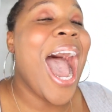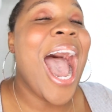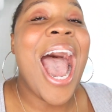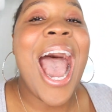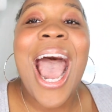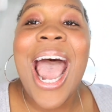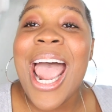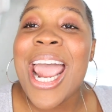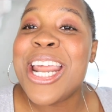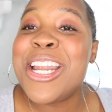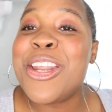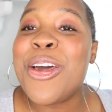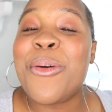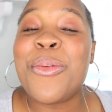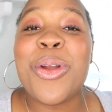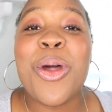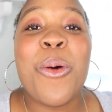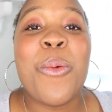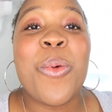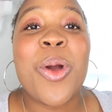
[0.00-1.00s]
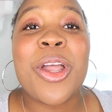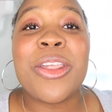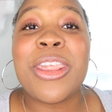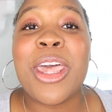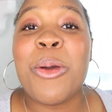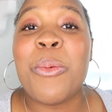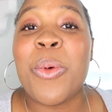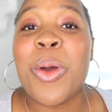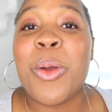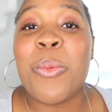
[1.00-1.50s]
I don't know where
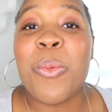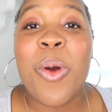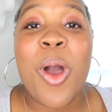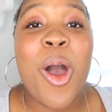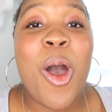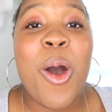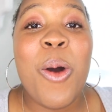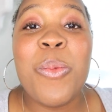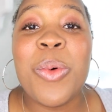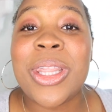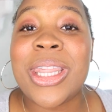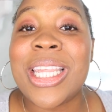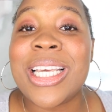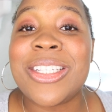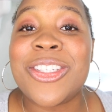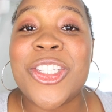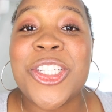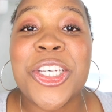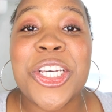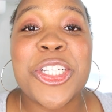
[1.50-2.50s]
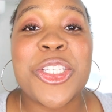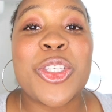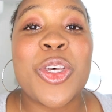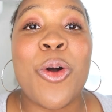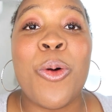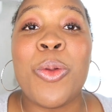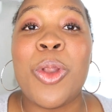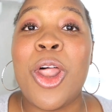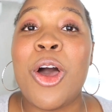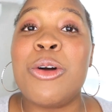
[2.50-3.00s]
they went wrong with this
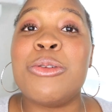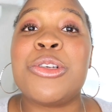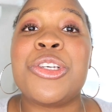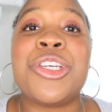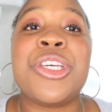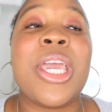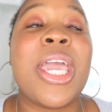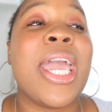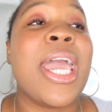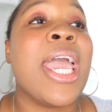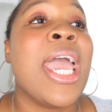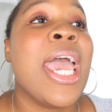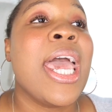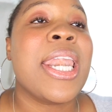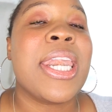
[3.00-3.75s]
Gentle Lotion.